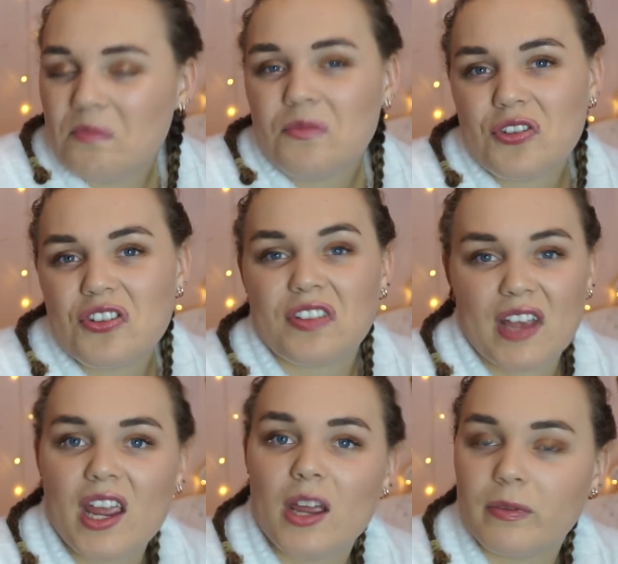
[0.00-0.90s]
Should
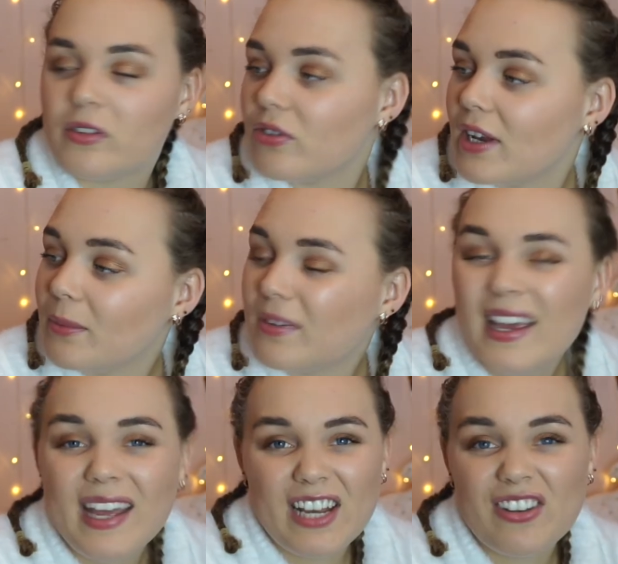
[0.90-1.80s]
say hopes and dreams.
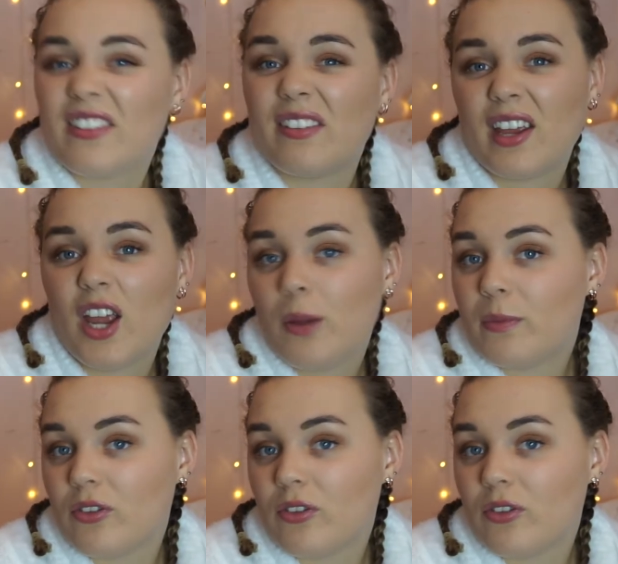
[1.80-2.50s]
It doesn't say hopes